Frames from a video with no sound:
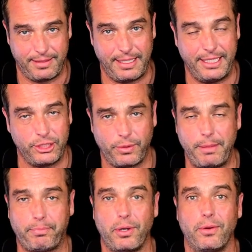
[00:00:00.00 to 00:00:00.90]
an
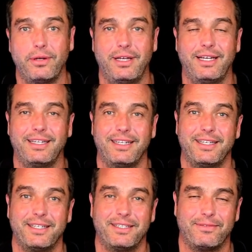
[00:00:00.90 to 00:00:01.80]
injury-prone
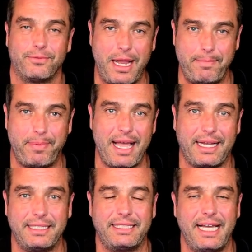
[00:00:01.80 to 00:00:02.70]
right back
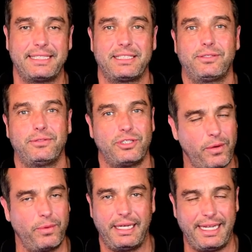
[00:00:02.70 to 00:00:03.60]
in Dest, who's
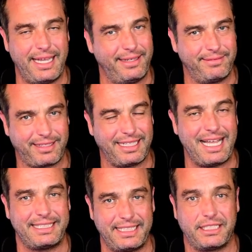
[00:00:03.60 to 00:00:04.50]
not really a
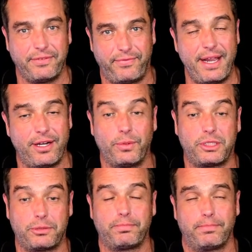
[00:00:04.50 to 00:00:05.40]
classic defender,
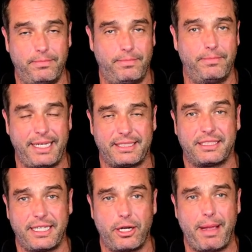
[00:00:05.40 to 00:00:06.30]
which makes the
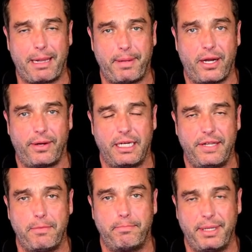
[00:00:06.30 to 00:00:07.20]
center back pairing an
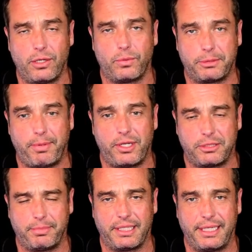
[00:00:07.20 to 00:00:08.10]
even bigger
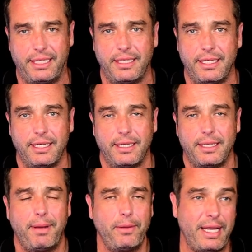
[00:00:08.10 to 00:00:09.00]
responsibility.
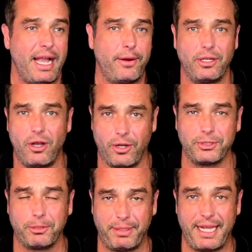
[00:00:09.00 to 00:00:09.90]
By the way, Aaron Long
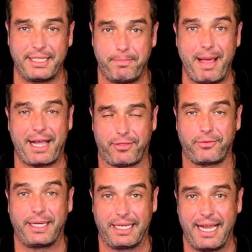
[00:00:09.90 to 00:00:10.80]
also played as a back
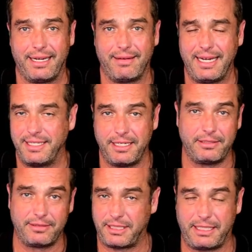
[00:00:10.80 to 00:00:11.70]
three late and
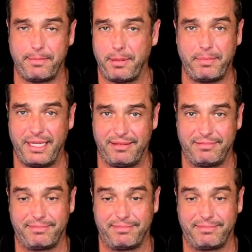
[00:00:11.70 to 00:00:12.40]
didn't skip a beat.